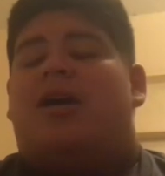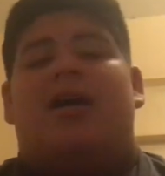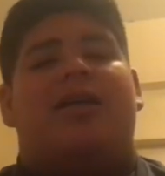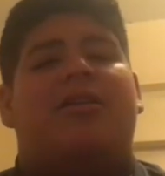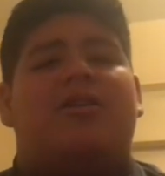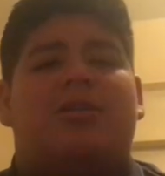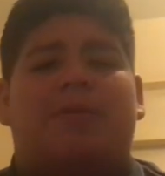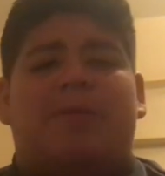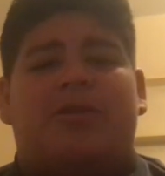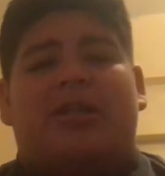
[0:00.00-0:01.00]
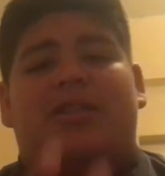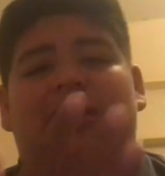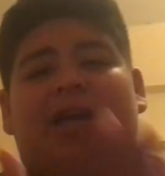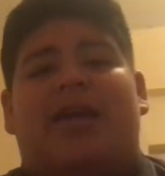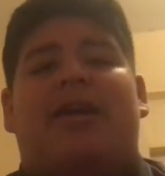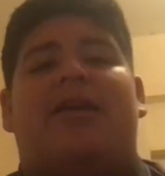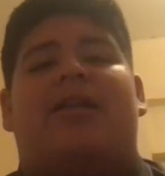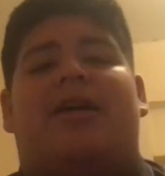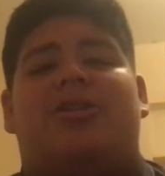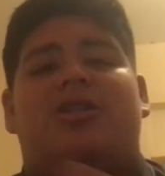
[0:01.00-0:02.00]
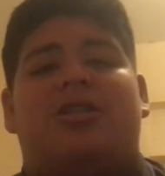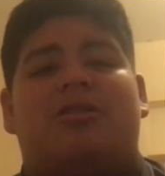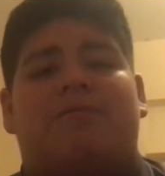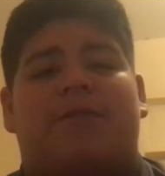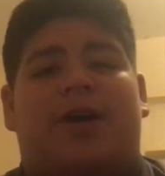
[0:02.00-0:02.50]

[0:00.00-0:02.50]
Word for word: And then there's the people that say that she's